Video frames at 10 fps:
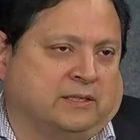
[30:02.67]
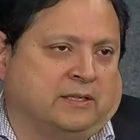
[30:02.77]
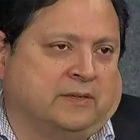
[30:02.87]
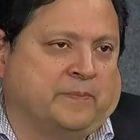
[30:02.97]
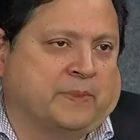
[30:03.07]

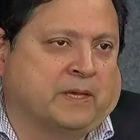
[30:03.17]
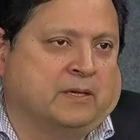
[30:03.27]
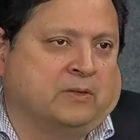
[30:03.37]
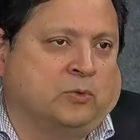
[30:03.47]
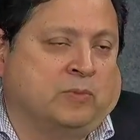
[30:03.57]
uh,
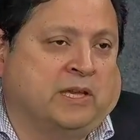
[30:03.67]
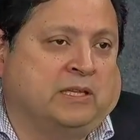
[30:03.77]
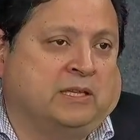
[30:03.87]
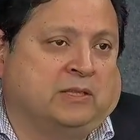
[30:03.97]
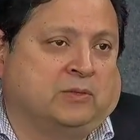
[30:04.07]
you may
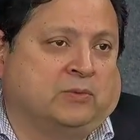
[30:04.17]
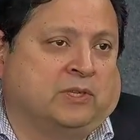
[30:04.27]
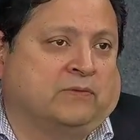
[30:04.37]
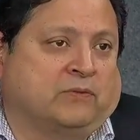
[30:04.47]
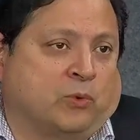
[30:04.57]
need to
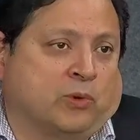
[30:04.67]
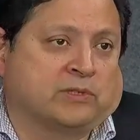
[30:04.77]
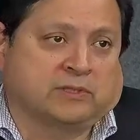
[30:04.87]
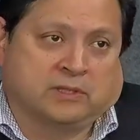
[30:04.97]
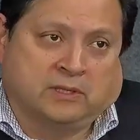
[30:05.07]

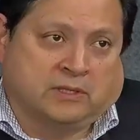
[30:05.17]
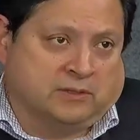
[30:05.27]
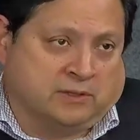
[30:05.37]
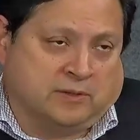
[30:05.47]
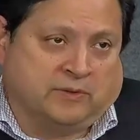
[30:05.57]
reinforce
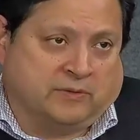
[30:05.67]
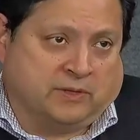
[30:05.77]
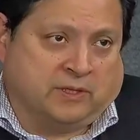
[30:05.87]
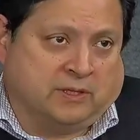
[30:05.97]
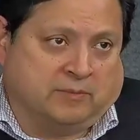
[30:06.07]
some of
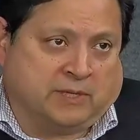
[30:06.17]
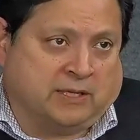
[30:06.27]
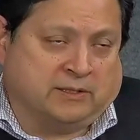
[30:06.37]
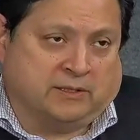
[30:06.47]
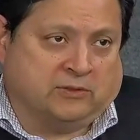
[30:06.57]
the
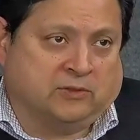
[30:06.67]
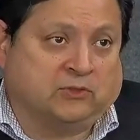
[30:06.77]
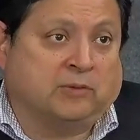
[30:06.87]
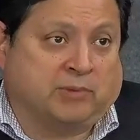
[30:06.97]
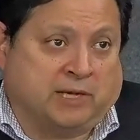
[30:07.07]

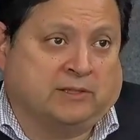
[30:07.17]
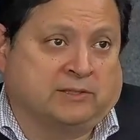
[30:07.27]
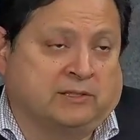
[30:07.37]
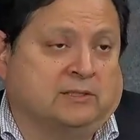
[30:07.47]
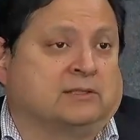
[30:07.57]
existing
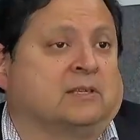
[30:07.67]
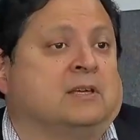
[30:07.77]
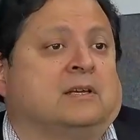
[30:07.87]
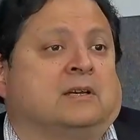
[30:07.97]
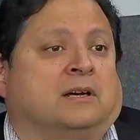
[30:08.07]
policies,
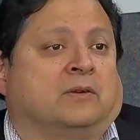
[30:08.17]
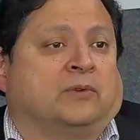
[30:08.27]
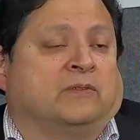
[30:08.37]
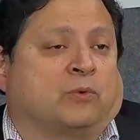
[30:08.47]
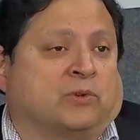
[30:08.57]
uh,
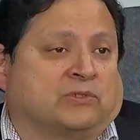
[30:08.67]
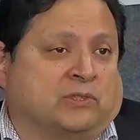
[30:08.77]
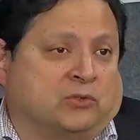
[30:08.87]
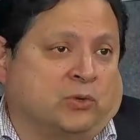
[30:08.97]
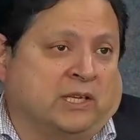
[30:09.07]
reinforce the
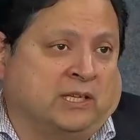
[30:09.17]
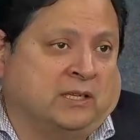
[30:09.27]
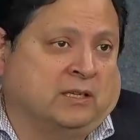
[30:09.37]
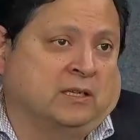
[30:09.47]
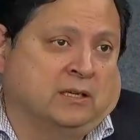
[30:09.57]

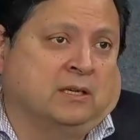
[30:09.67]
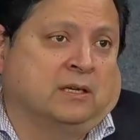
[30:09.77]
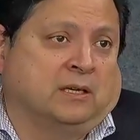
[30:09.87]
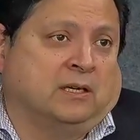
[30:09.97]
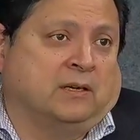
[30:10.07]
training
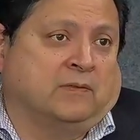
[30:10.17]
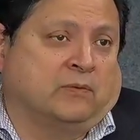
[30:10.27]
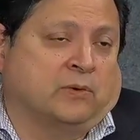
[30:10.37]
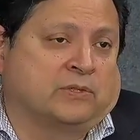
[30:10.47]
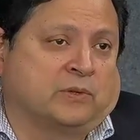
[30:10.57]
uh,
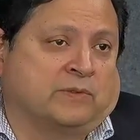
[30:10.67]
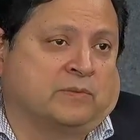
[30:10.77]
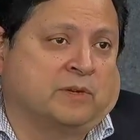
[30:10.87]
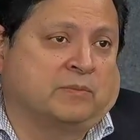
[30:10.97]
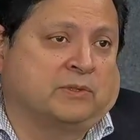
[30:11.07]
for
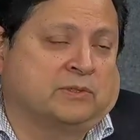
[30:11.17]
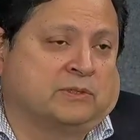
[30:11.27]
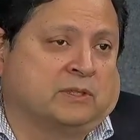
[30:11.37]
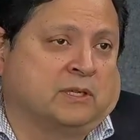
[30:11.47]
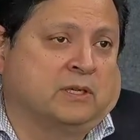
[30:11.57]
service
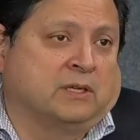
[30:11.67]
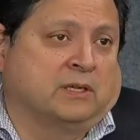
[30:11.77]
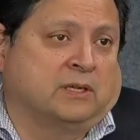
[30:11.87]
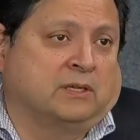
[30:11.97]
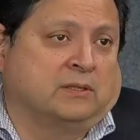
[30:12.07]
members
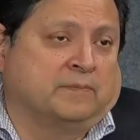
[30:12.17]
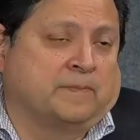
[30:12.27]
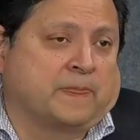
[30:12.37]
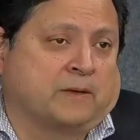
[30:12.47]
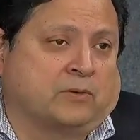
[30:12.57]

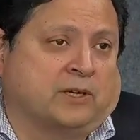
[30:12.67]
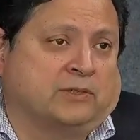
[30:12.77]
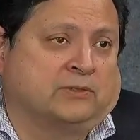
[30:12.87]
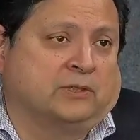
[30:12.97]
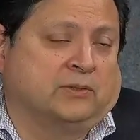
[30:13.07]
um,
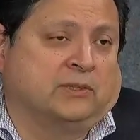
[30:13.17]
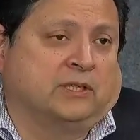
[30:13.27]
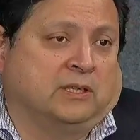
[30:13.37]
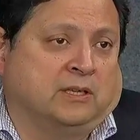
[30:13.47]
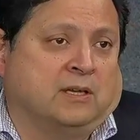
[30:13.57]
across
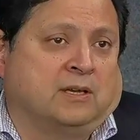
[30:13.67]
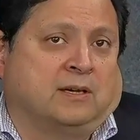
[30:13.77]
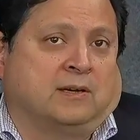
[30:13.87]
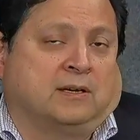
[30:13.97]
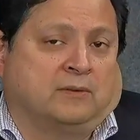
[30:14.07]
DoD?
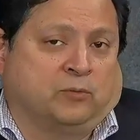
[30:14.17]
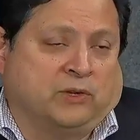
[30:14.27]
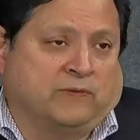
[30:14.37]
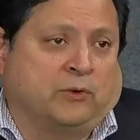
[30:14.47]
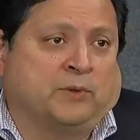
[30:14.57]
Uh, uh,
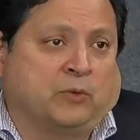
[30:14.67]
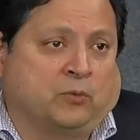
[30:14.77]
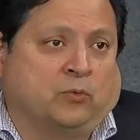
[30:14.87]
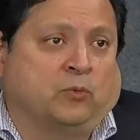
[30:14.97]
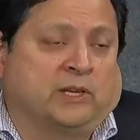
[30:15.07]

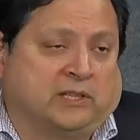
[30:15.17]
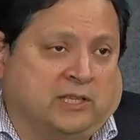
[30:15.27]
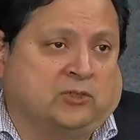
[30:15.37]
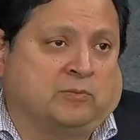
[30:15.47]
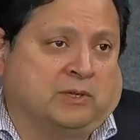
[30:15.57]
reaffirming what
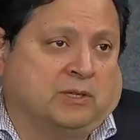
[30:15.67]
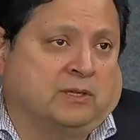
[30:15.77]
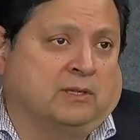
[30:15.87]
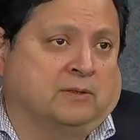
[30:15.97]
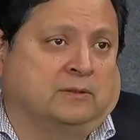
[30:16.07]
they should be
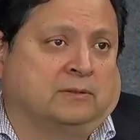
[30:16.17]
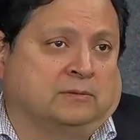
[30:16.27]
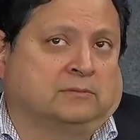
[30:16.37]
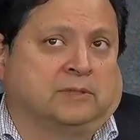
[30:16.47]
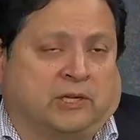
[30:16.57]
uh,
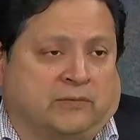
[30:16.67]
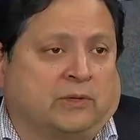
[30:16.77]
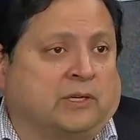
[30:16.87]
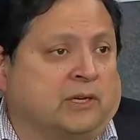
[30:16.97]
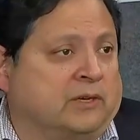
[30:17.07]

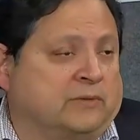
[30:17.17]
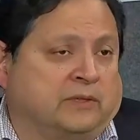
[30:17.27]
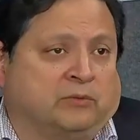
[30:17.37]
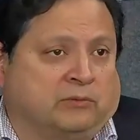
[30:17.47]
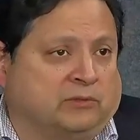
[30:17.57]
careful of
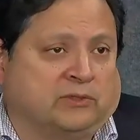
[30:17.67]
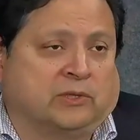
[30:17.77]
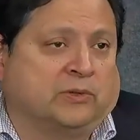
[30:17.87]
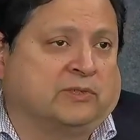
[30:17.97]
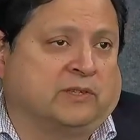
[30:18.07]
in
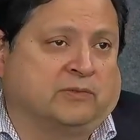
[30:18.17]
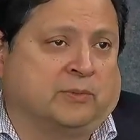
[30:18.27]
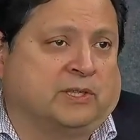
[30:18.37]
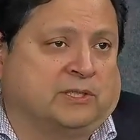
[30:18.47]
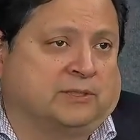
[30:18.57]
disclosing
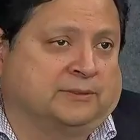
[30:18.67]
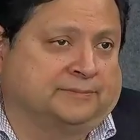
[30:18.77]
information.